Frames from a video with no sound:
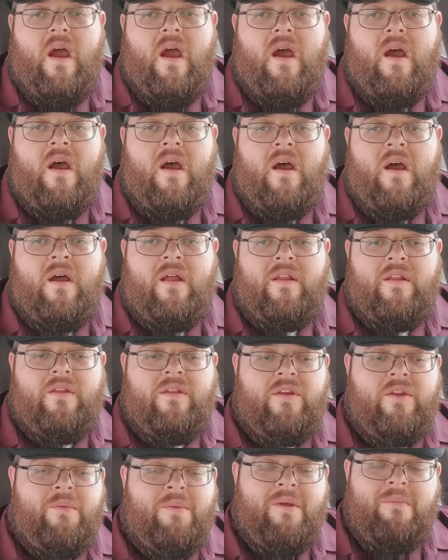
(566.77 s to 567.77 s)
Uh,
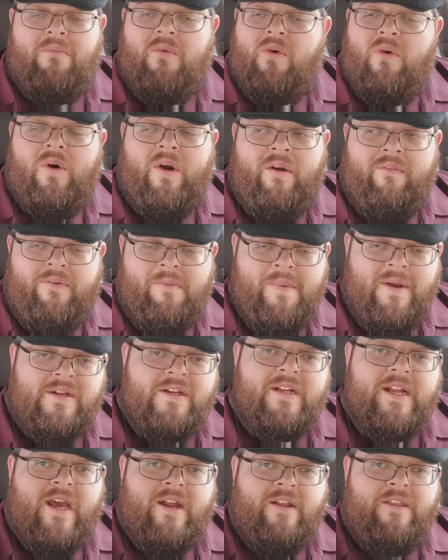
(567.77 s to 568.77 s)
there'll be more
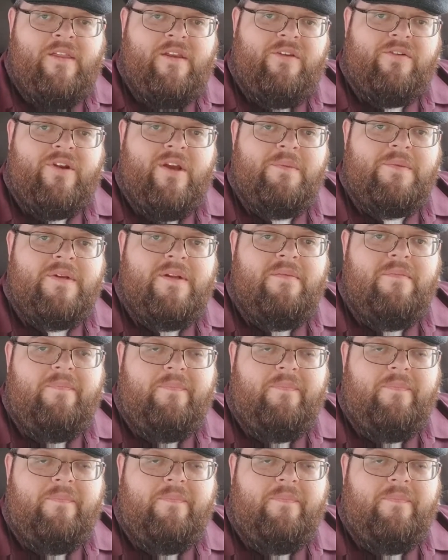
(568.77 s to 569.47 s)
information down in the description